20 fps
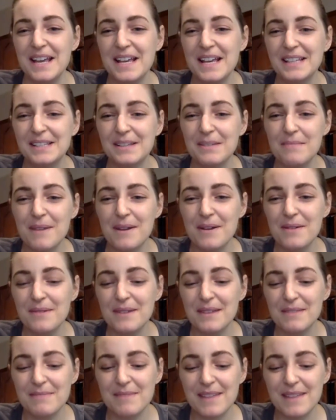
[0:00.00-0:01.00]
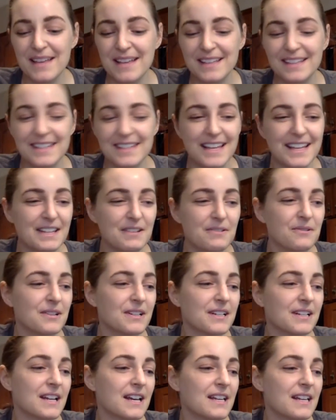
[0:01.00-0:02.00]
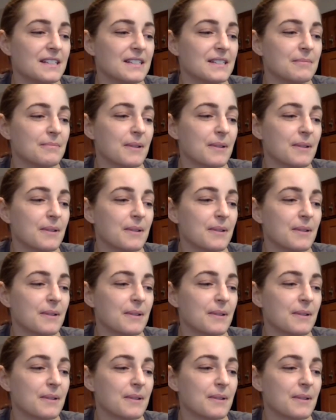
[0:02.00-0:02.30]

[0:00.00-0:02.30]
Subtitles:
So bear with me as I get organized.